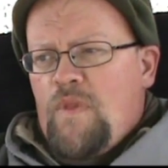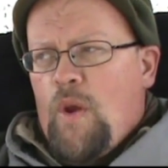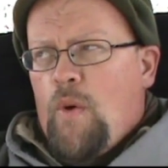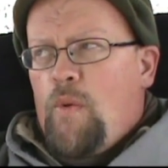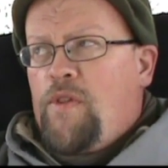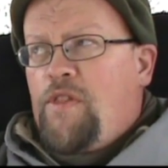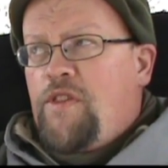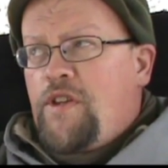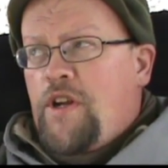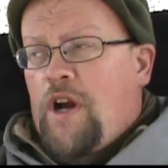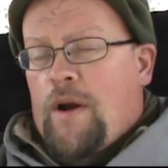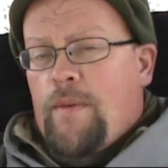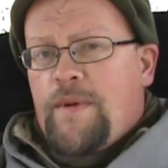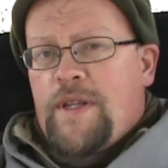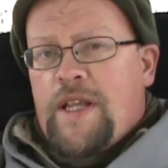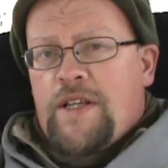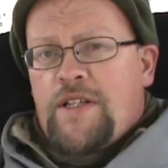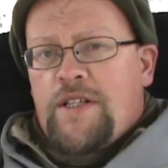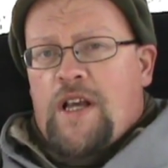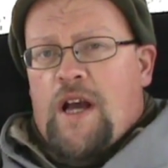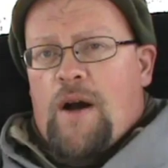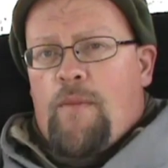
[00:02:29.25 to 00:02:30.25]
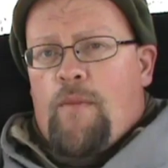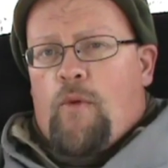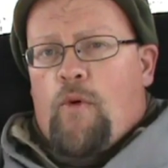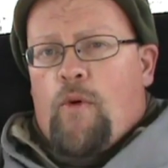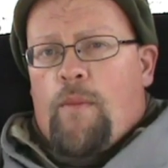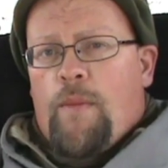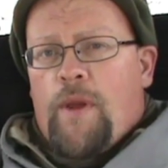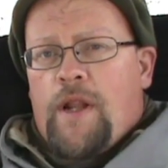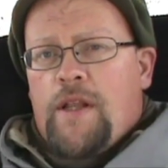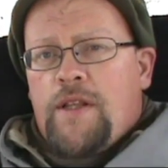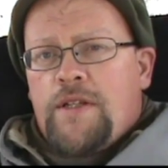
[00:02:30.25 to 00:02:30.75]
With the tarp, it takes a couple
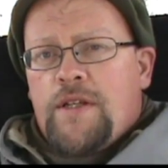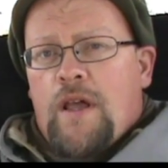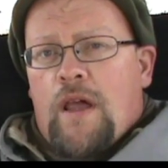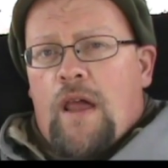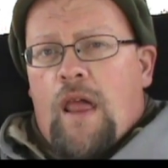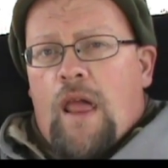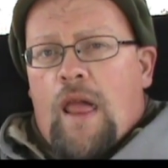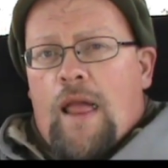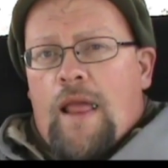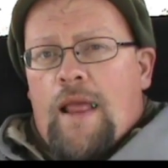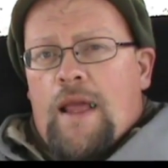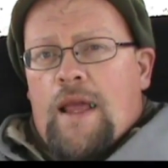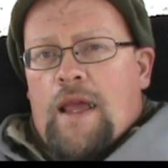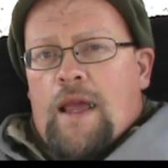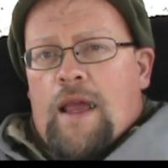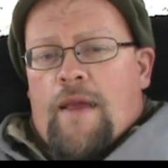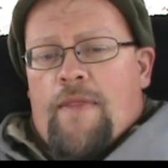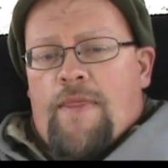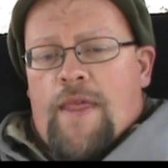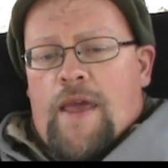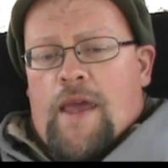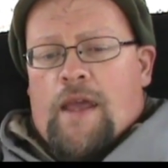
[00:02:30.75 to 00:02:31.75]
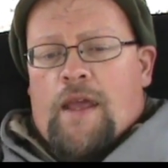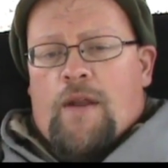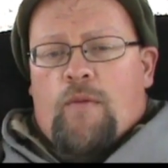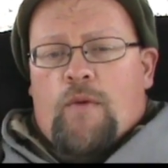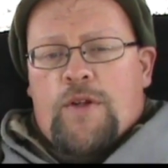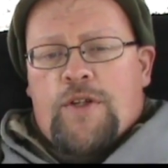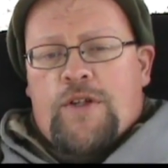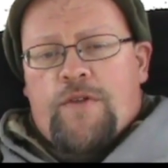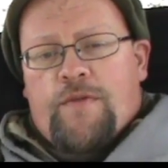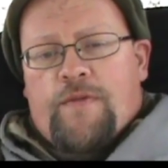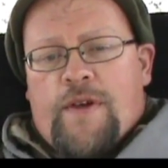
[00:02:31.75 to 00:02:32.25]
more minutes. And then
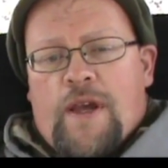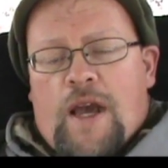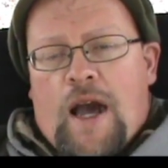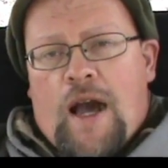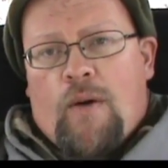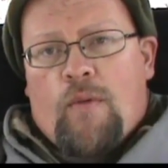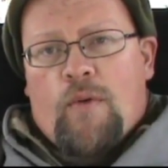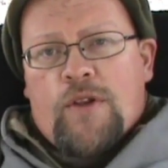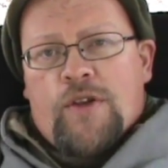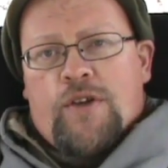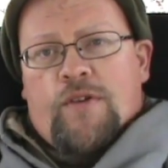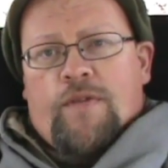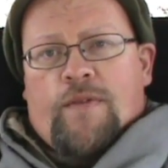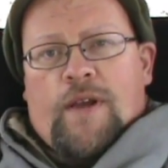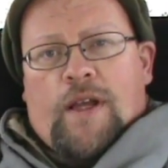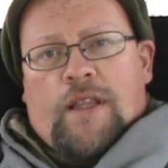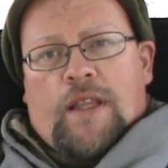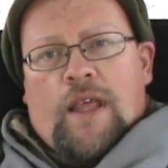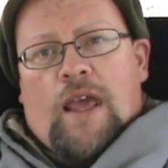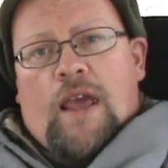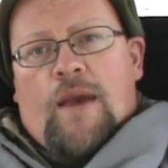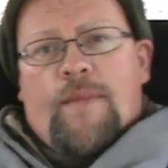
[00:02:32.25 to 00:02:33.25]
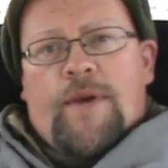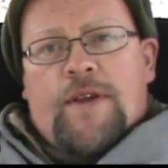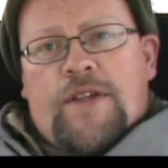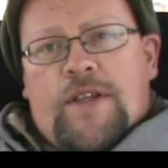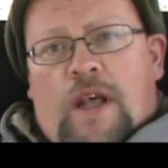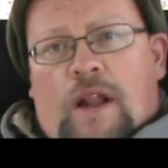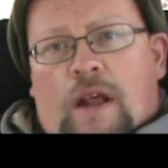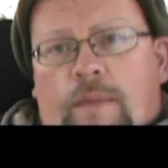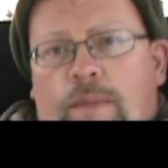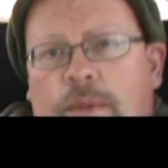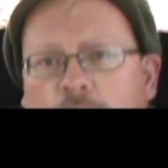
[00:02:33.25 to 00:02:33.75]
what you've got, once you've got the hammock
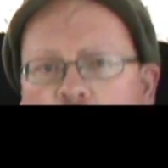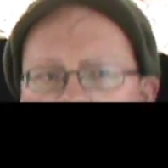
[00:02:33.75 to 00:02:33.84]
set up,